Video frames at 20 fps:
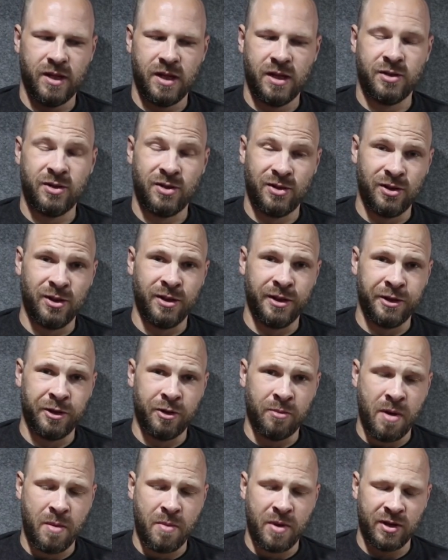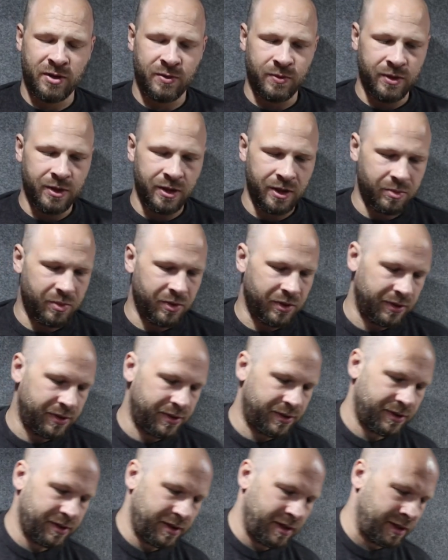It's certainly not my best work,
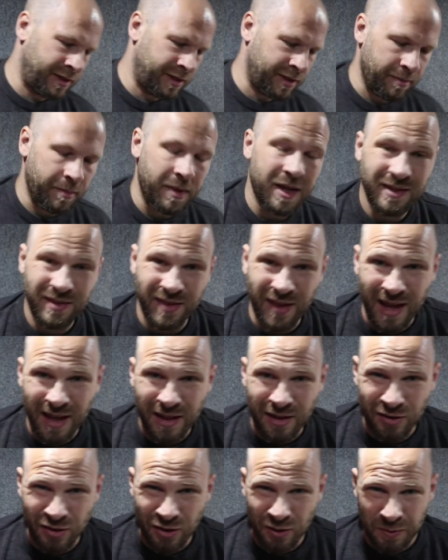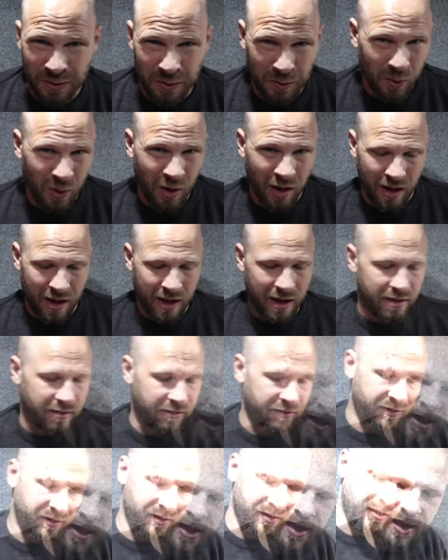but it's the best that I can do with what I
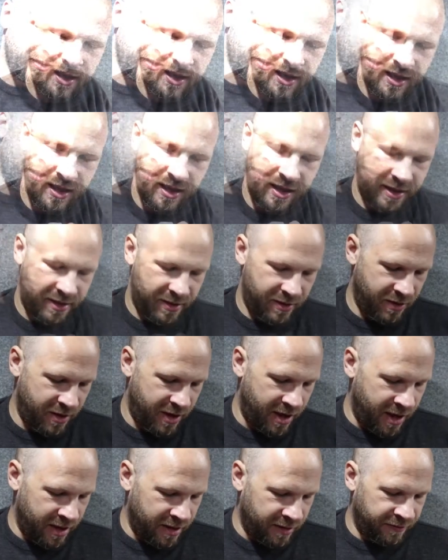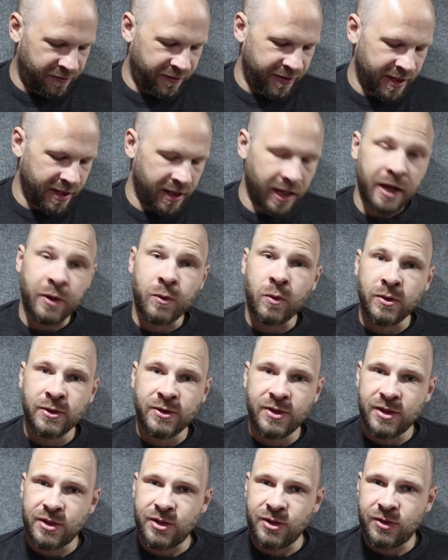have. And I feel like once
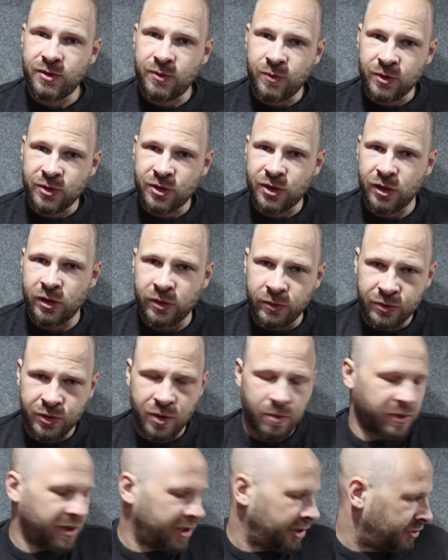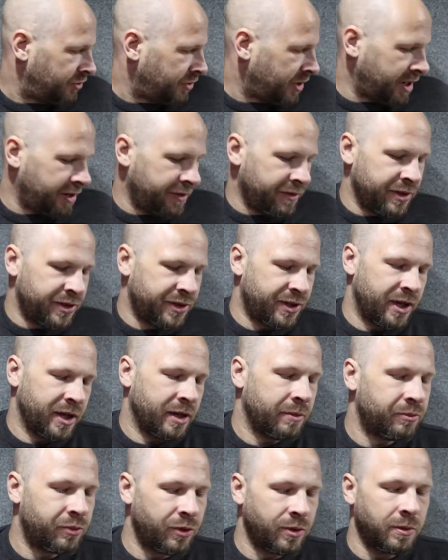the glue is completely dry on this, I
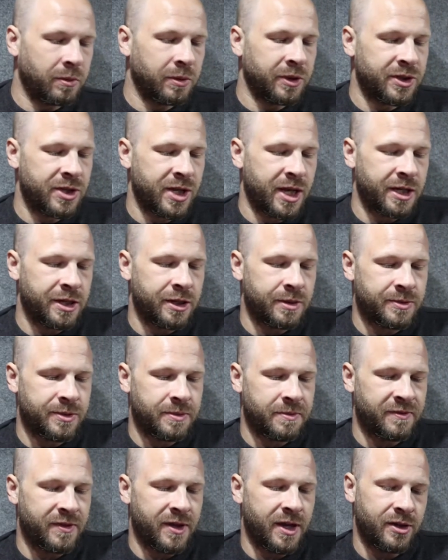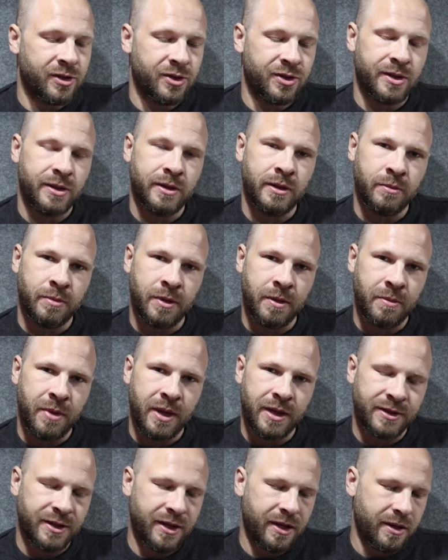can probably tidy up some of the edges a little bit
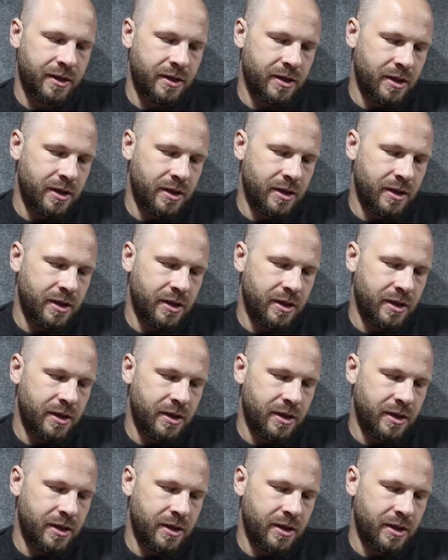better.